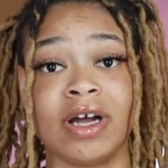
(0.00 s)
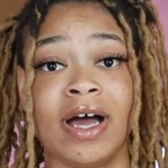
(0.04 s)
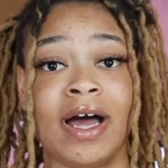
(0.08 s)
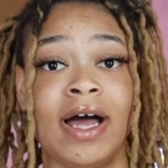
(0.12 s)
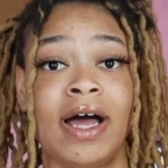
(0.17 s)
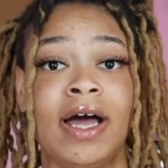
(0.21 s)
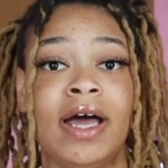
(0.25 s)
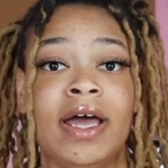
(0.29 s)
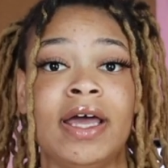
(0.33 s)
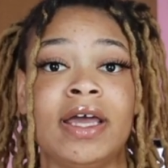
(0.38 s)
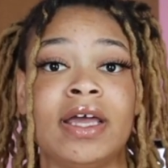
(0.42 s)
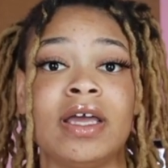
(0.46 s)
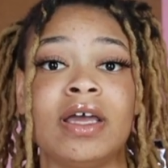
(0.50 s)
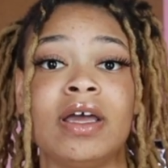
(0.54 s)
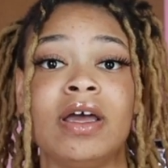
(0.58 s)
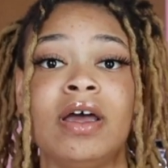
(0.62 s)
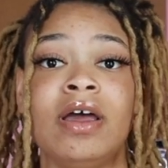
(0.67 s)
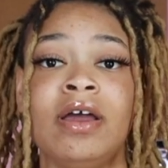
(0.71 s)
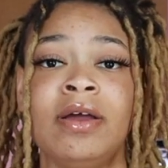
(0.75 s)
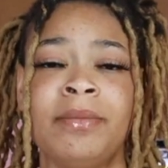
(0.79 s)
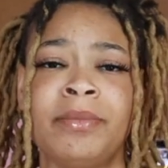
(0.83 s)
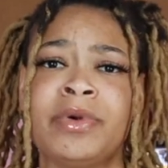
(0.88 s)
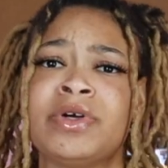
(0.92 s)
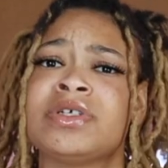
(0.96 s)
I
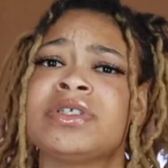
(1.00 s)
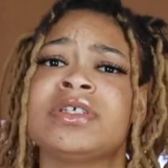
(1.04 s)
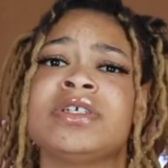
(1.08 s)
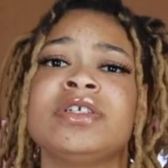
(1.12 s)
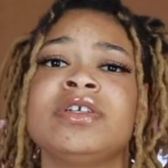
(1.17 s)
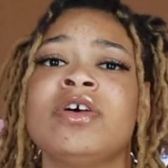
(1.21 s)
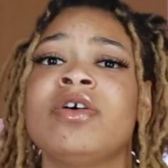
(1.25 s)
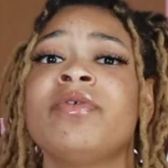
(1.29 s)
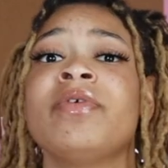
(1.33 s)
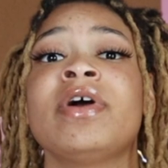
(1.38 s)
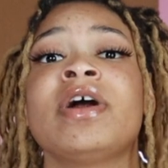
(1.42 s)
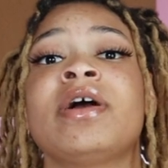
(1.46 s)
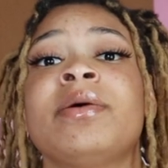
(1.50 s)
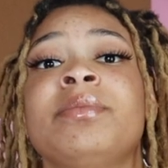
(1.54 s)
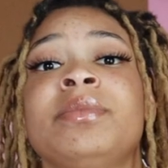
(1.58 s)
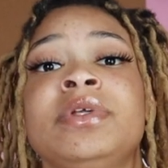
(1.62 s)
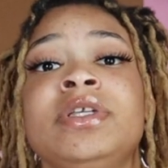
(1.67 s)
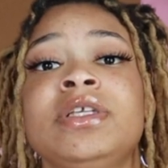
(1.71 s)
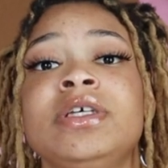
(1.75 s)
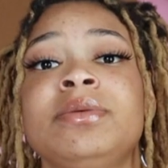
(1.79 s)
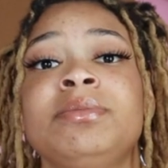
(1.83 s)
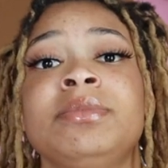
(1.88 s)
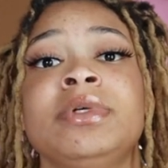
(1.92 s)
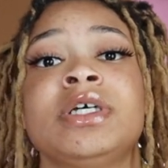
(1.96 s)
personally don't
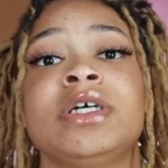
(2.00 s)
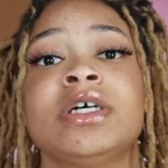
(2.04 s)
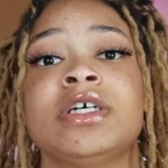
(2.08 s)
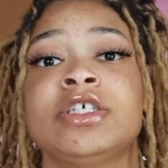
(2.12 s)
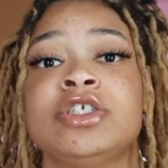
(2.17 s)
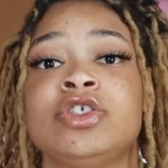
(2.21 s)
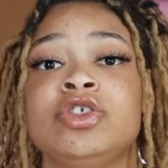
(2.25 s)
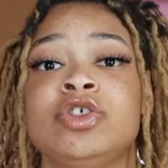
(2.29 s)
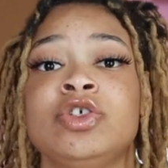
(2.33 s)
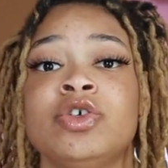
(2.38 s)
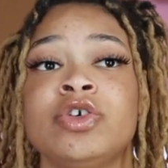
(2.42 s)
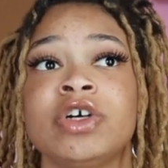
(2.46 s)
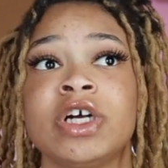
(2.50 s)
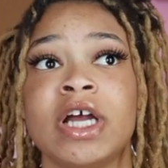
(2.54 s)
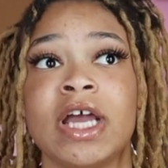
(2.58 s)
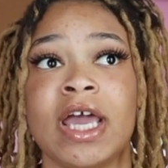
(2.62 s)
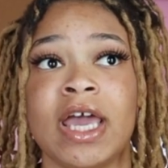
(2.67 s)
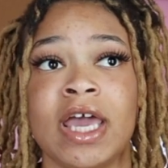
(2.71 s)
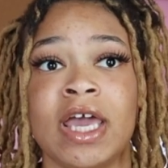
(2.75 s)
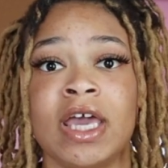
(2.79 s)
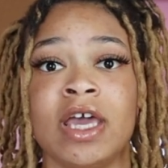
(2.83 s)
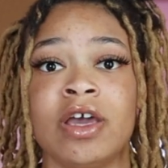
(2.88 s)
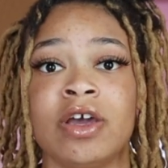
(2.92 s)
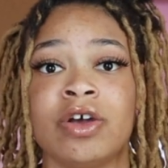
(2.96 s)
recommend it because your
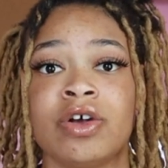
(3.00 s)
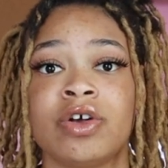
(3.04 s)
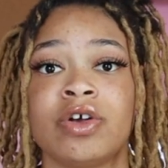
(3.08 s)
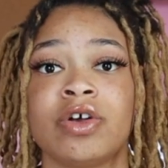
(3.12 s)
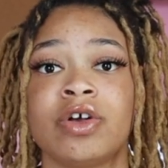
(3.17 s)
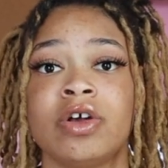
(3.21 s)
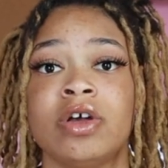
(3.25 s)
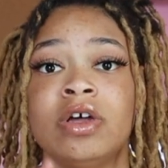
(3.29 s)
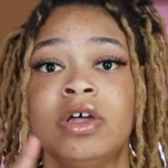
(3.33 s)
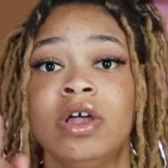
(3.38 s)
hair